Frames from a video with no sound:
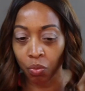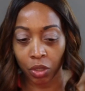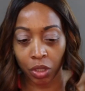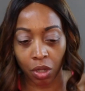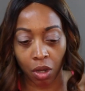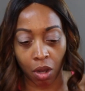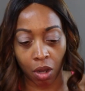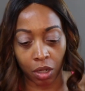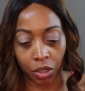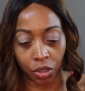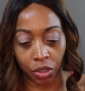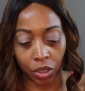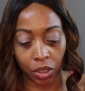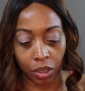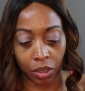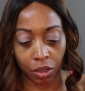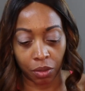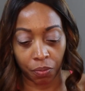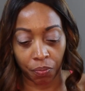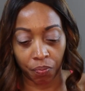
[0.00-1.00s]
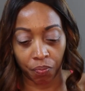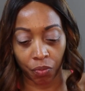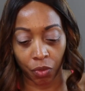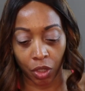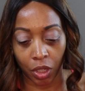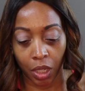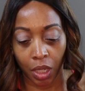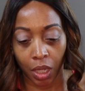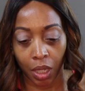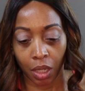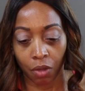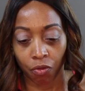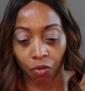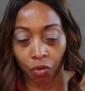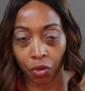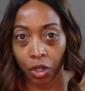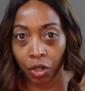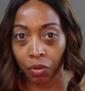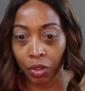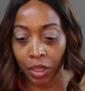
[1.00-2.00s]
with Caution.
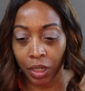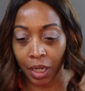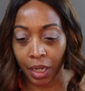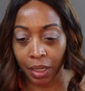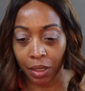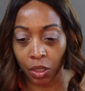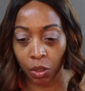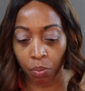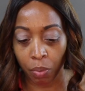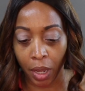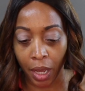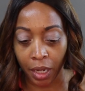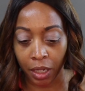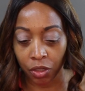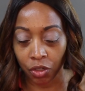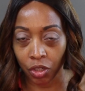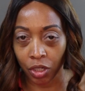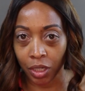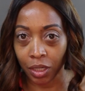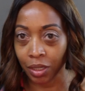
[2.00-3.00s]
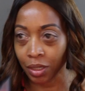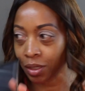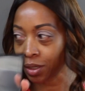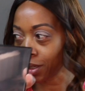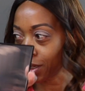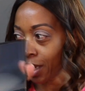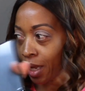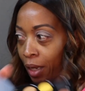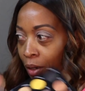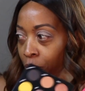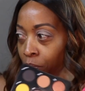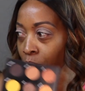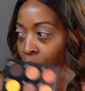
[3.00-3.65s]
Very nice packaging. It's got a